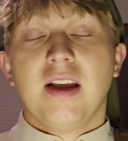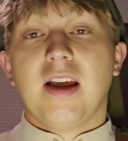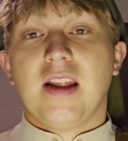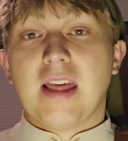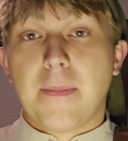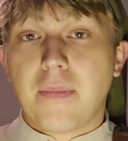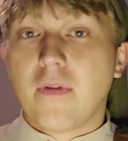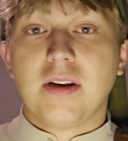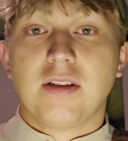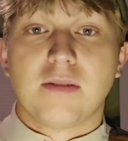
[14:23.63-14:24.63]
And at that
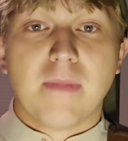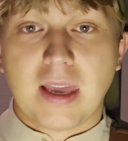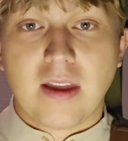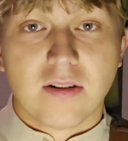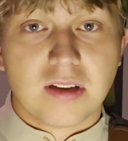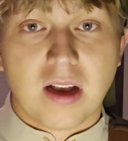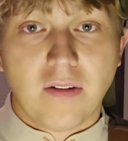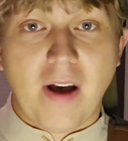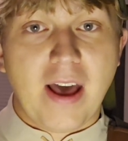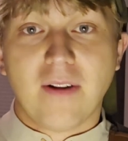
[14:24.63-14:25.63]
point, just make it
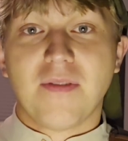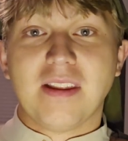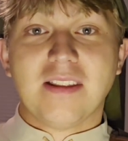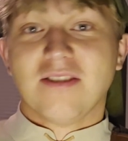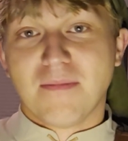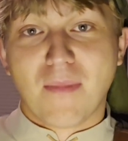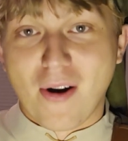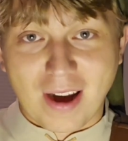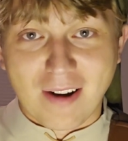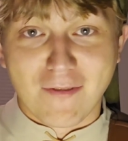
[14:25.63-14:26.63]
yourself. I don't think there's a
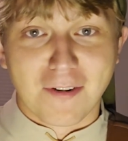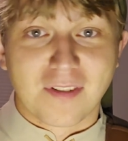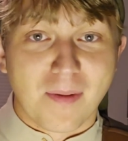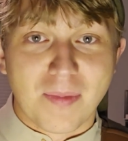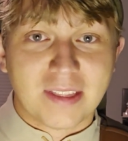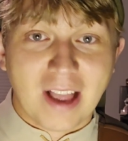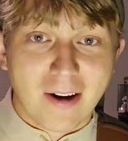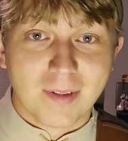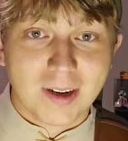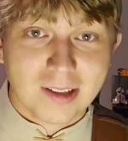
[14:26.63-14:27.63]
market for something
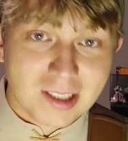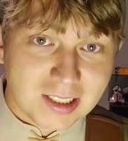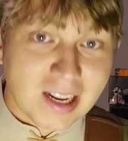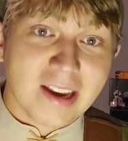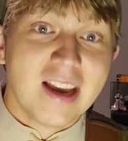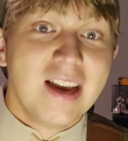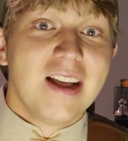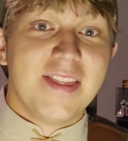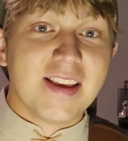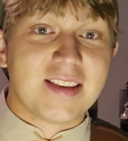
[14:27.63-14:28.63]
that realistic.
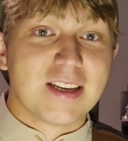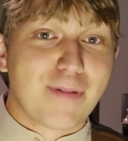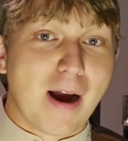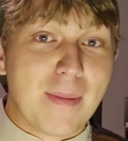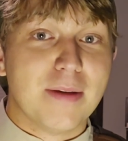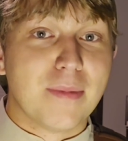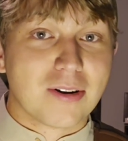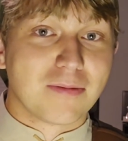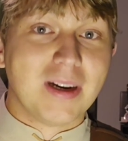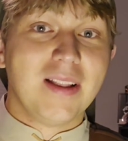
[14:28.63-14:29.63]
This is probably the
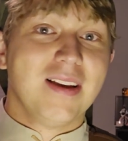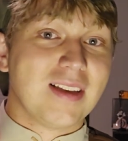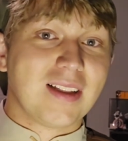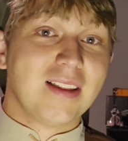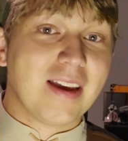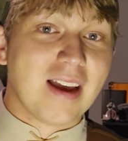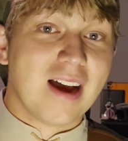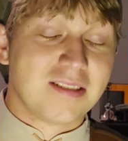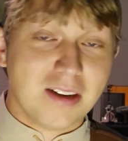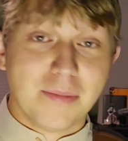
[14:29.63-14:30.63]
most realistic Link
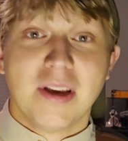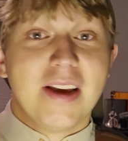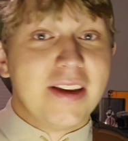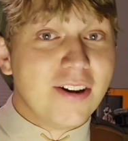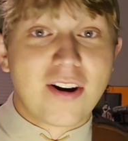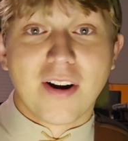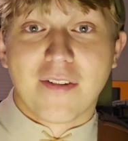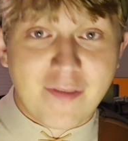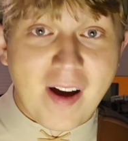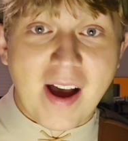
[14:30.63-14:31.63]
costume you're gonna
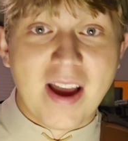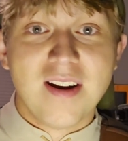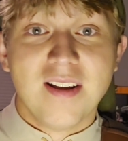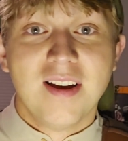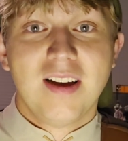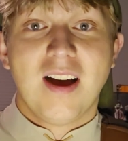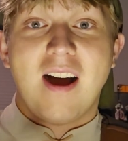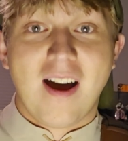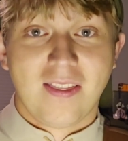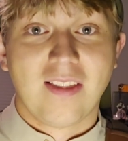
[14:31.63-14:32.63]
find
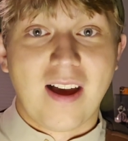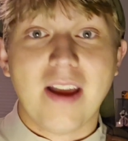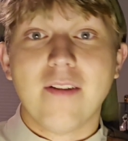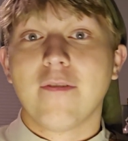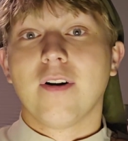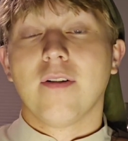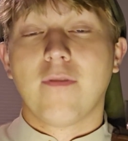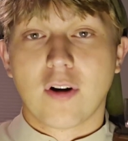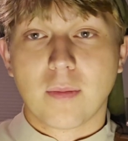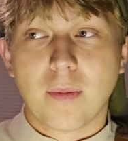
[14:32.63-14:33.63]
online for an
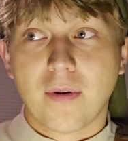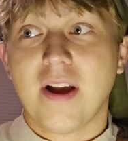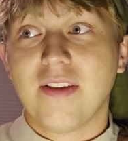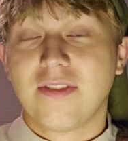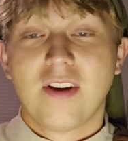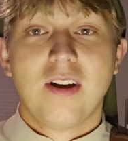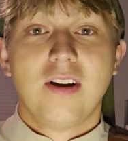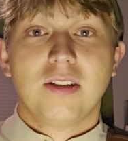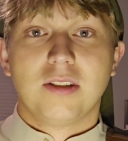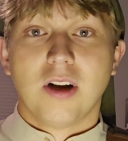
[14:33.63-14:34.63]
affordable price.
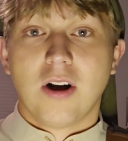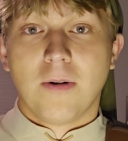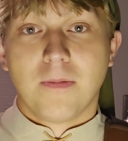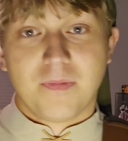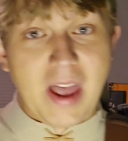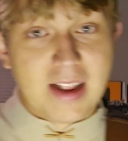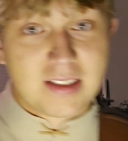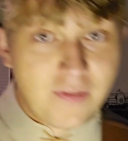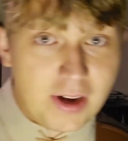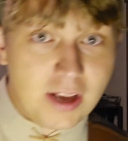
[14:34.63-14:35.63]
So that's
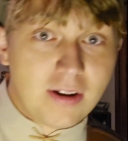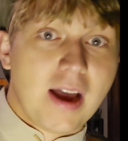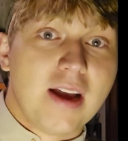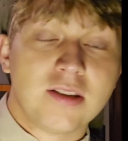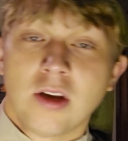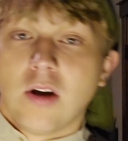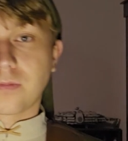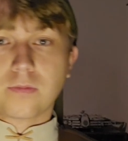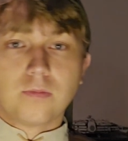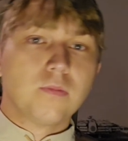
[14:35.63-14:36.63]
the video, guys.
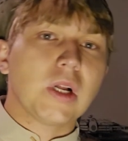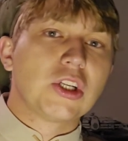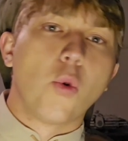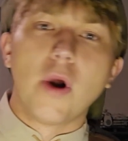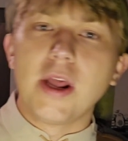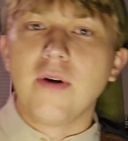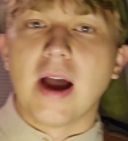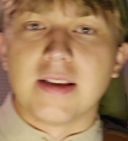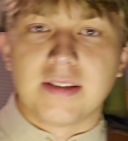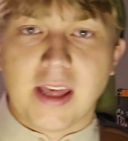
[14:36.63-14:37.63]
So what do you
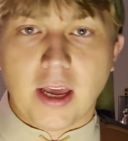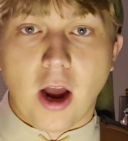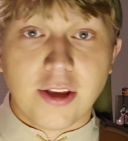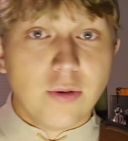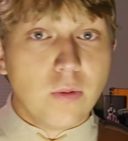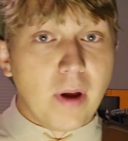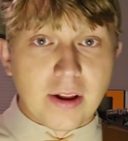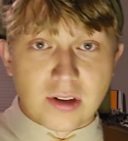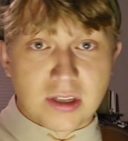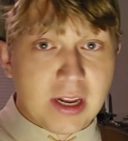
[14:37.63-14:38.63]
guys think? Are you
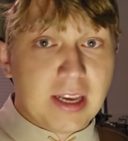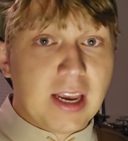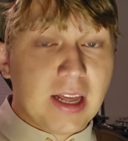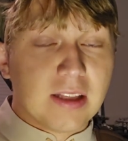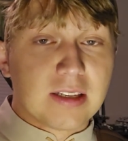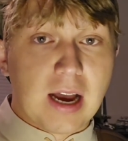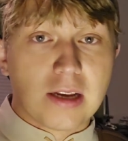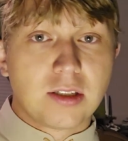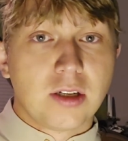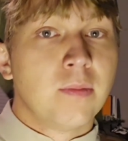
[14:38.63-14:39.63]
interested in getting this
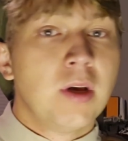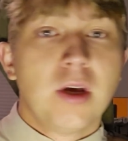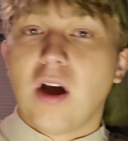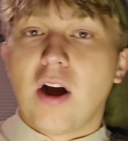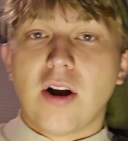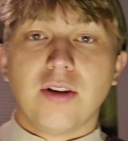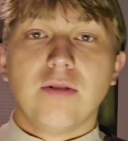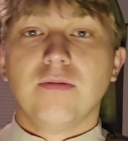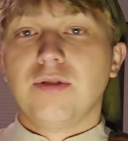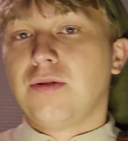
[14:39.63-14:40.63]
costume? Are
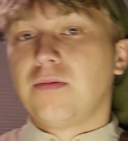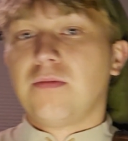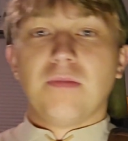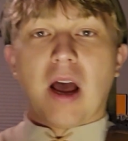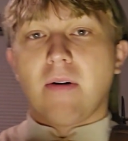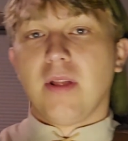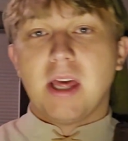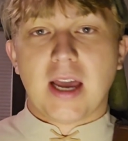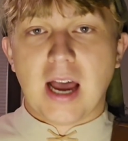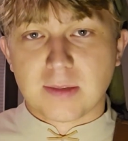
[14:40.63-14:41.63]
you not
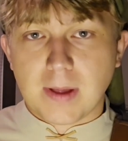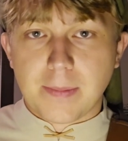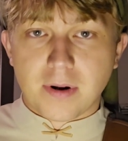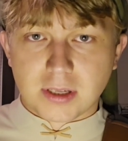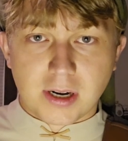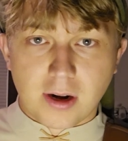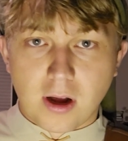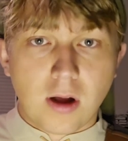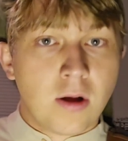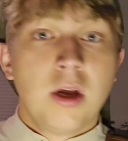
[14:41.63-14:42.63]
really a cosplay person at
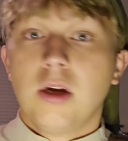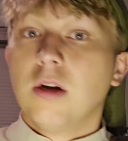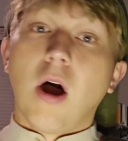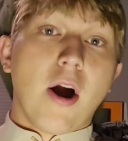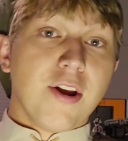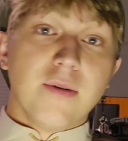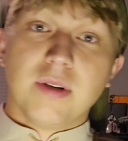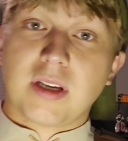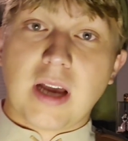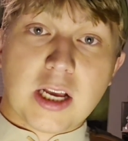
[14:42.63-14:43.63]
all? Are you
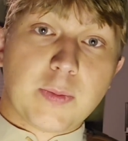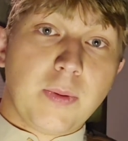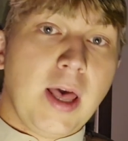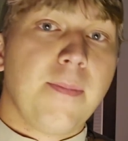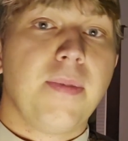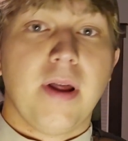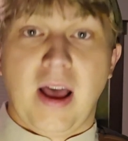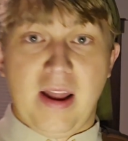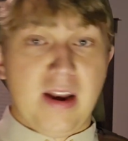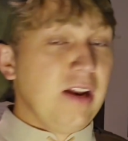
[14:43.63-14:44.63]
into cosplay but
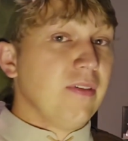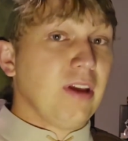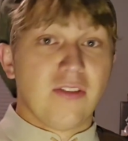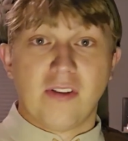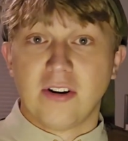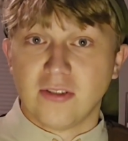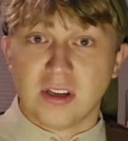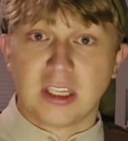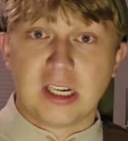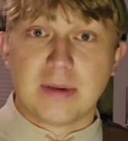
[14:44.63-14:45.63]
hadn't even considered
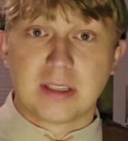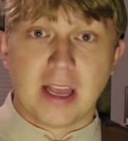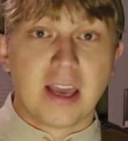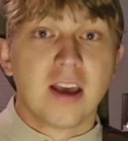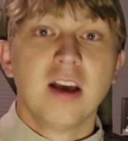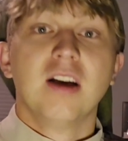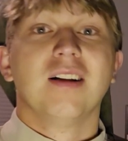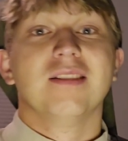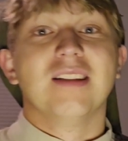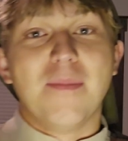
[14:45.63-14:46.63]
dressing up as Link?
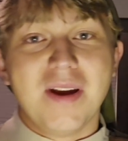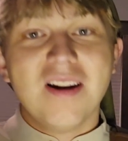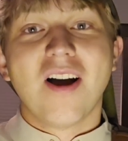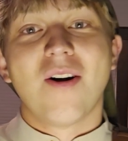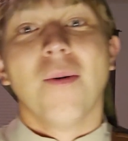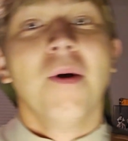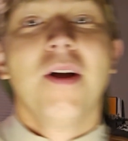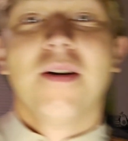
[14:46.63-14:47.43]
Let me know.